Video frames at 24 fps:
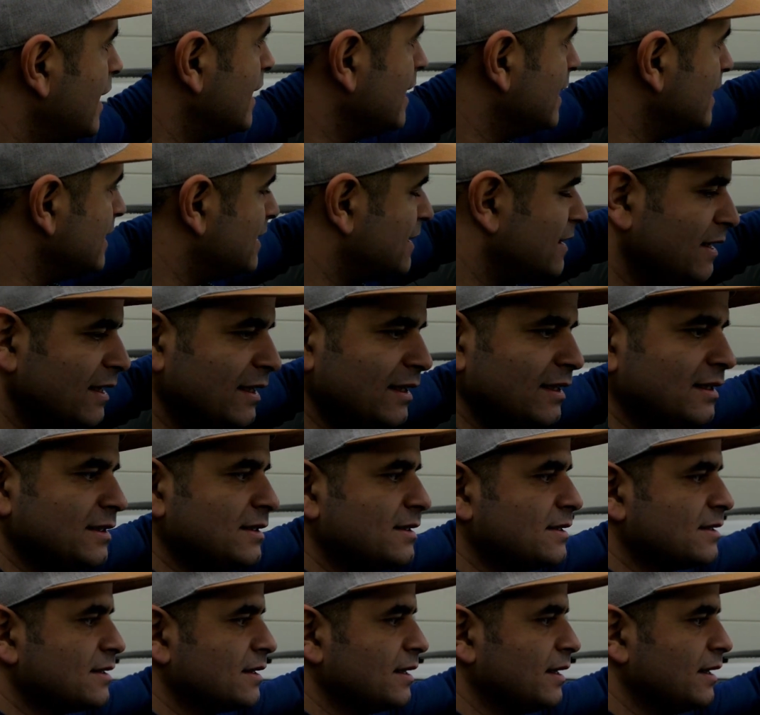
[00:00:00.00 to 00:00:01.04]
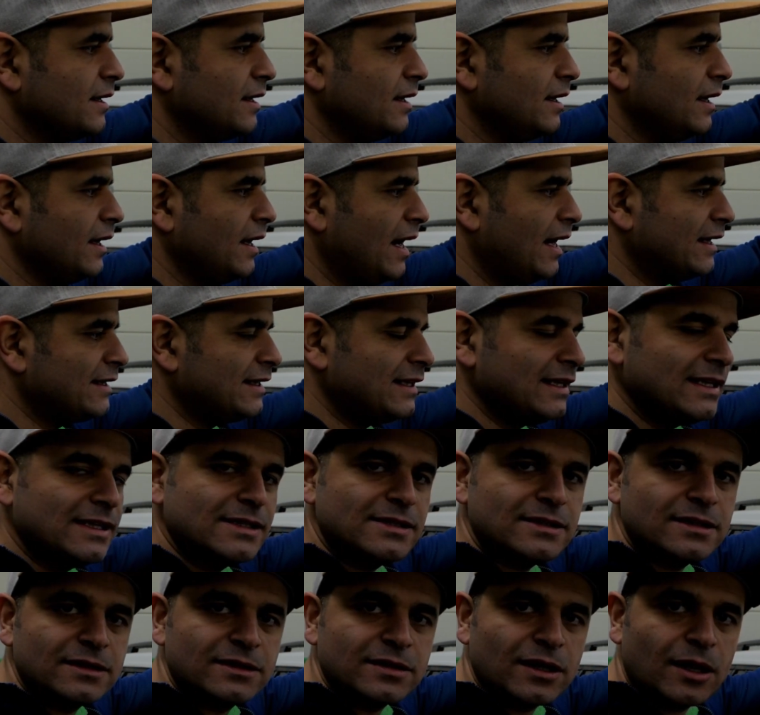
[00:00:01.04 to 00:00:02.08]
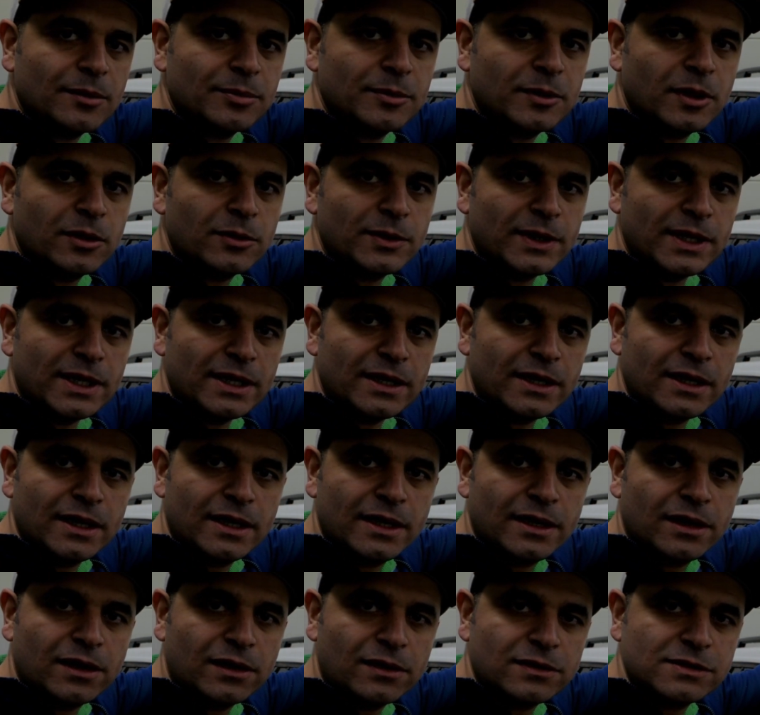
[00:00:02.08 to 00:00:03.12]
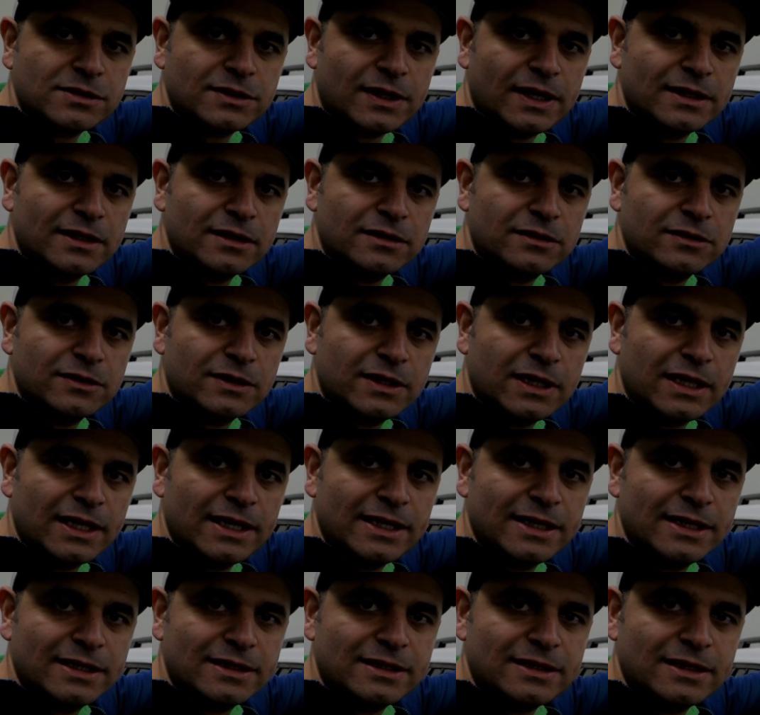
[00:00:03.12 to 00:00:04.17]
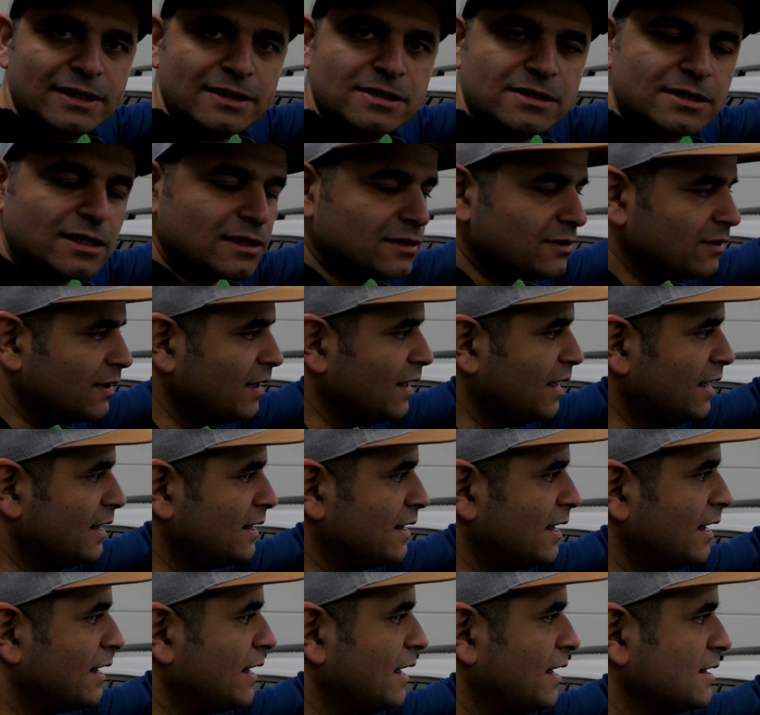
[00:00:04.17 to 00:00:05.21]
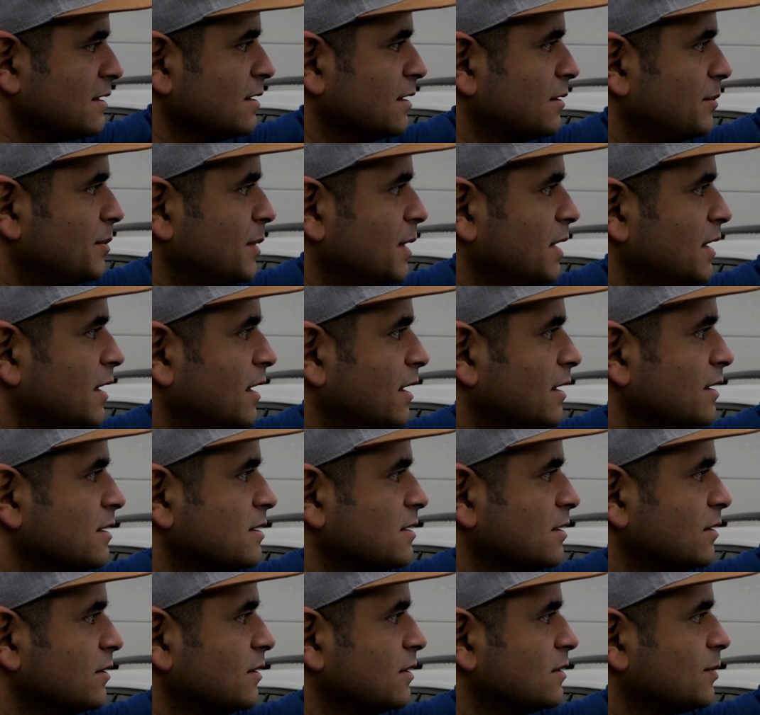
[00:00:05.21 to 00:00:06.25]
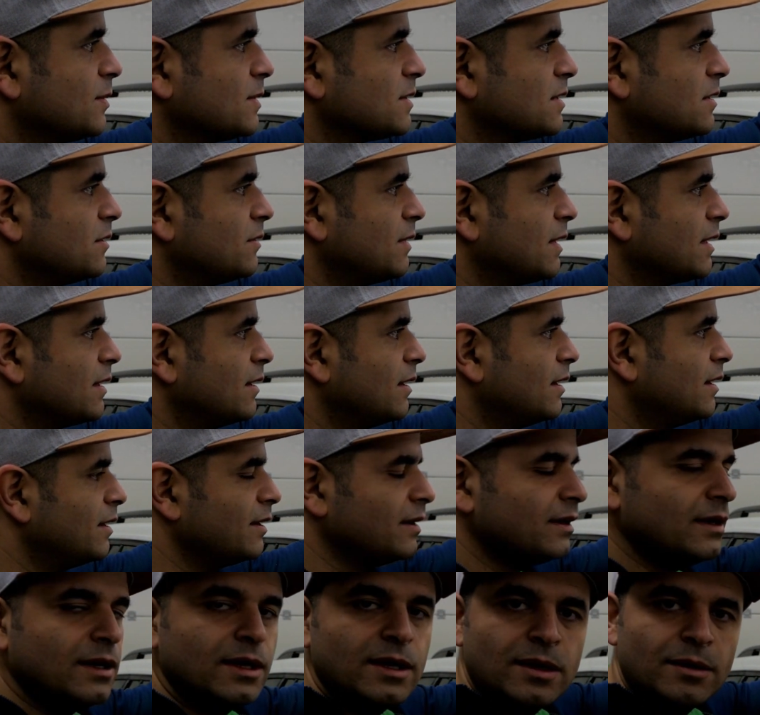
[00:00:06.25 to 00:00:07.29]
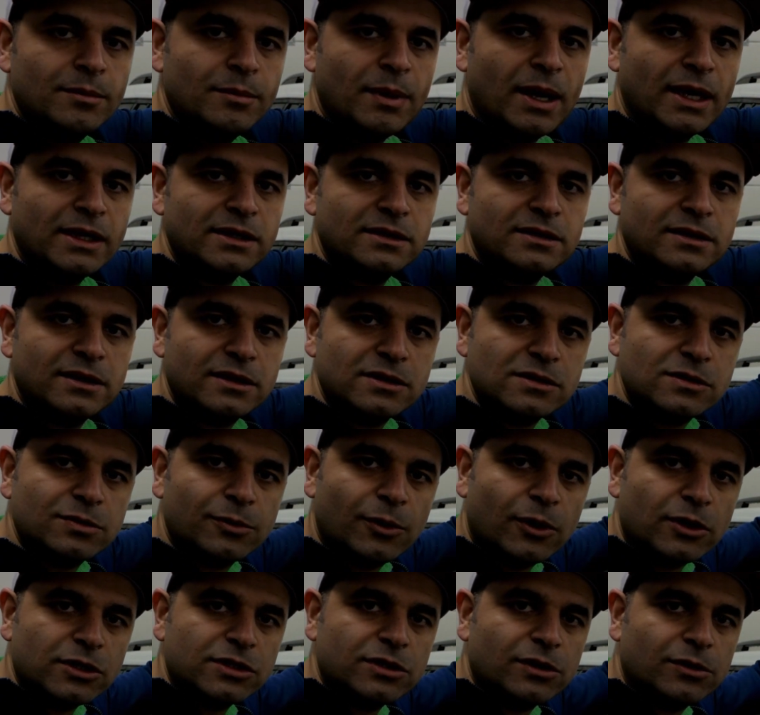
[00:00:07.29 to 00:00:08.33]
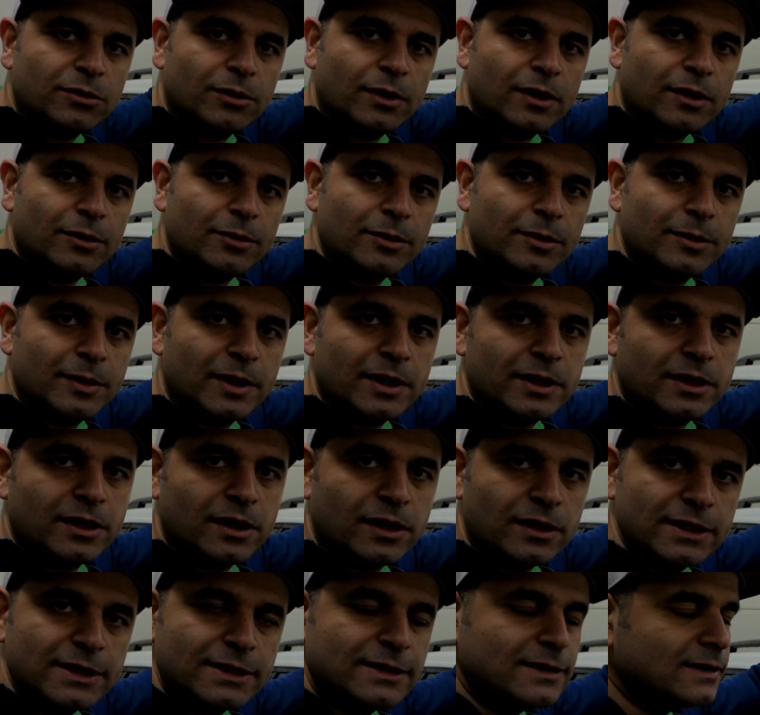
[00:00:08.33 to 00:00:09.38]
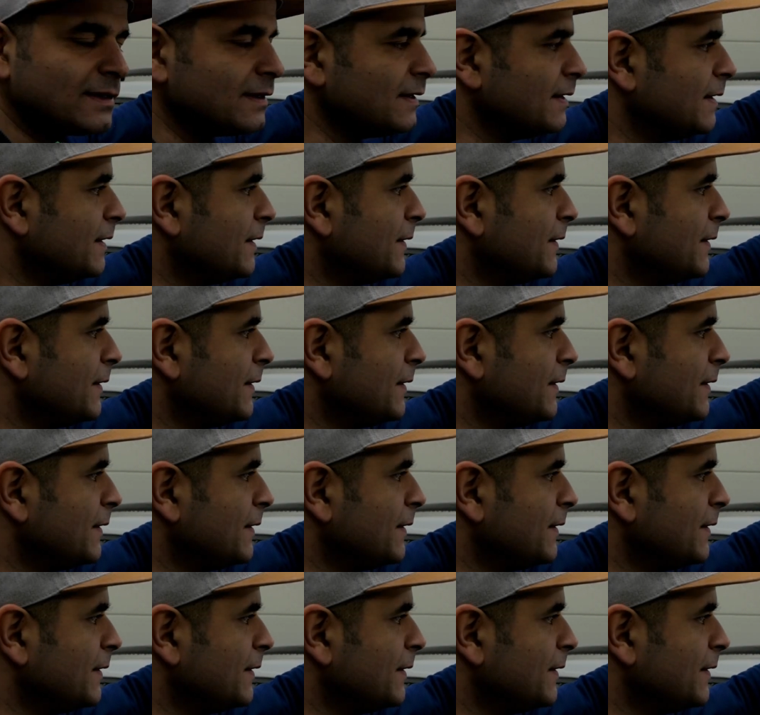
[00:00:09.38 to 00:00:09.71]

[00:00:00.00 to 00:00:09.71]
It needs at least a top coating, and also I need to clay it, etc., and that has not been done. So this was a regular maintenance wash, or whatever we want to call it.